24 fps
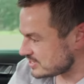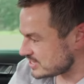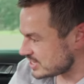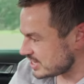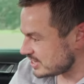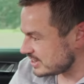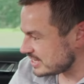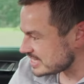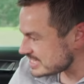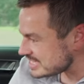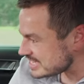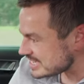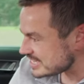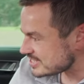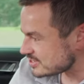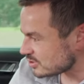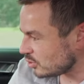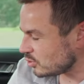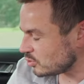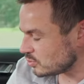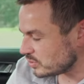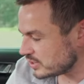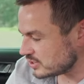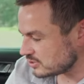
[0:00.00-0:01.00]
So this is
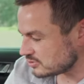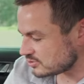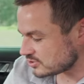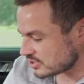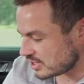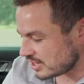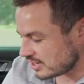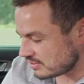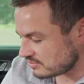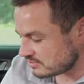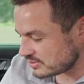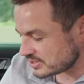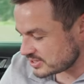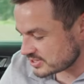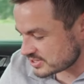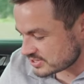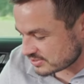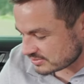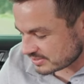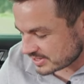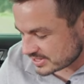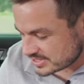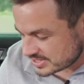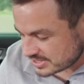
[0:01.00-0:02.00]
all-wheel drive, which is
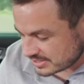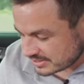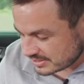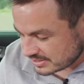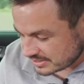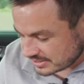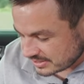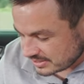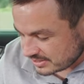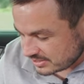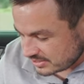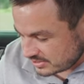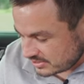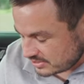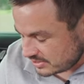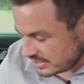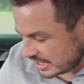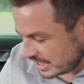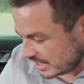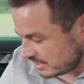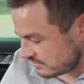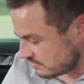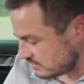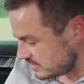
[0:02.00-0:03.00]
the reason you
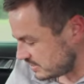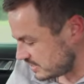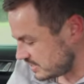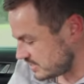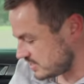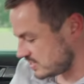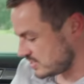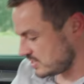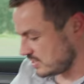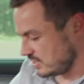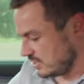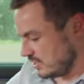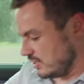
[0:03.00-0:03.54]
have this